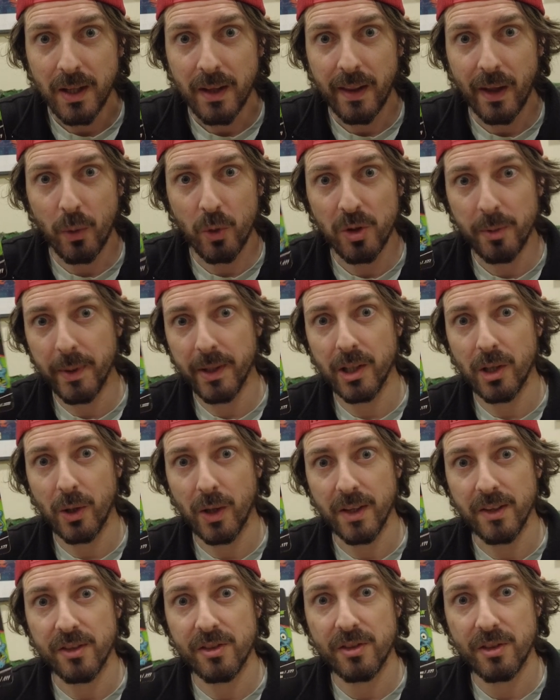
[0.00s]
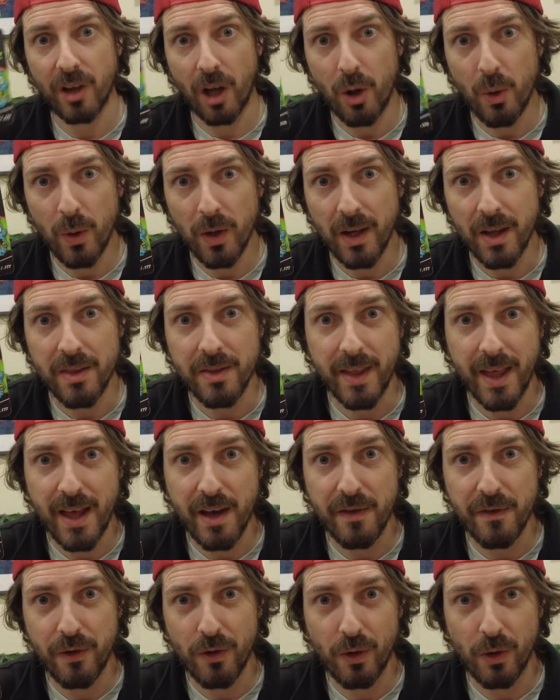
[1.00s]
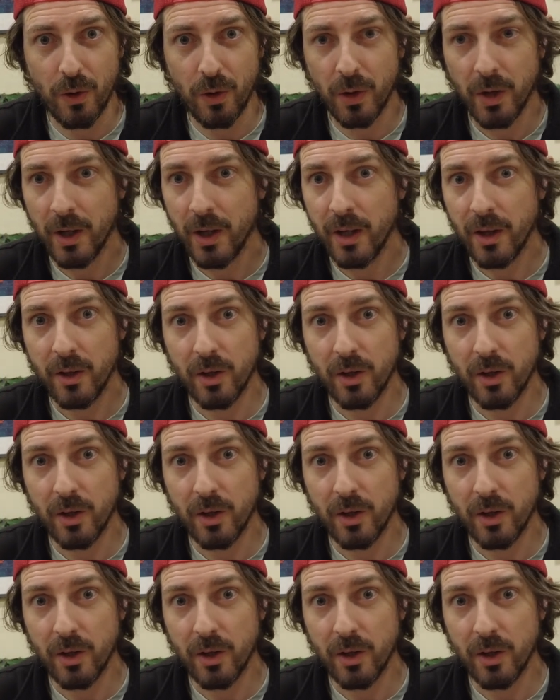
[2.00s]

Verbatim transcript: they would have been going slower and therefore